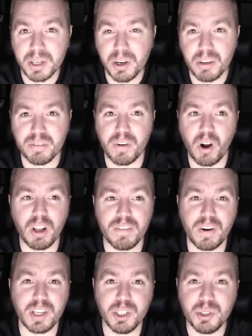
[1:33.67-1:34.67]
code for all of
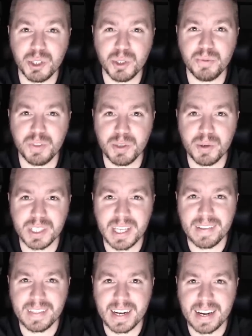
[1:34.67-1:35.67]
our YouTube viewers
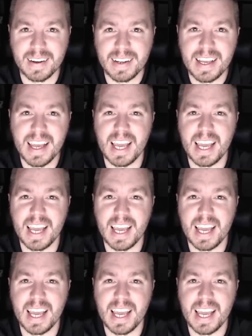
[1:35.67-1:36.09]
out there.